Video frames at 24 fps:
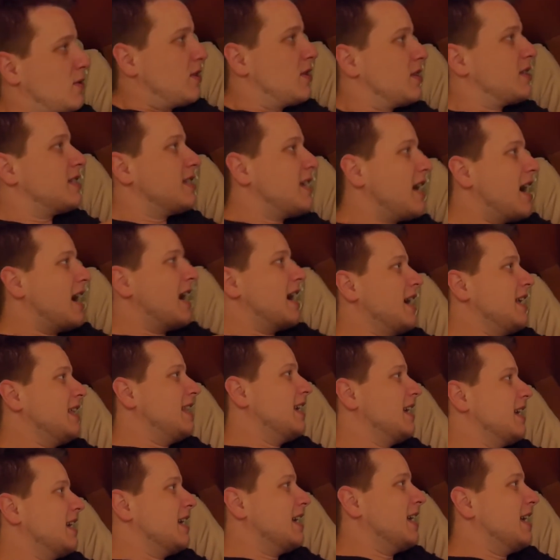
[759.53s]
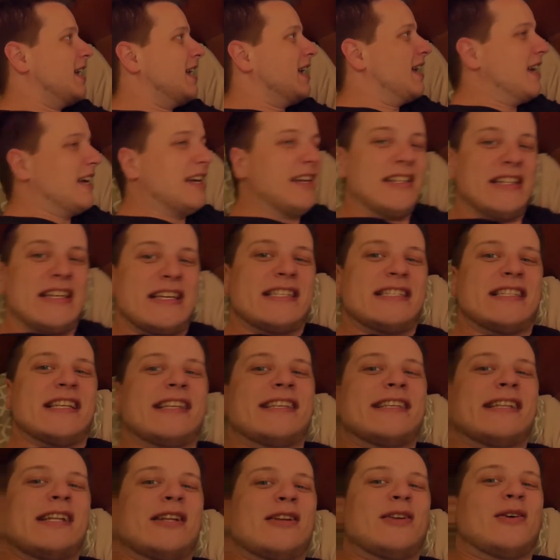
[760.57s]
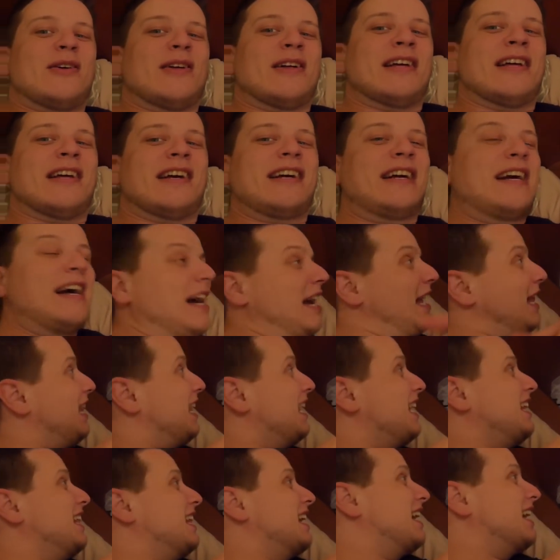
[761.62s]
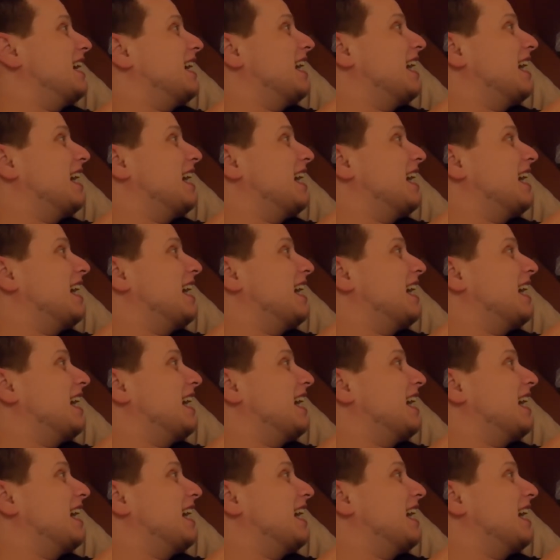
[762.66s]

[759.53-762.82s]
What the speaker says: her side, she's this little guy laying there,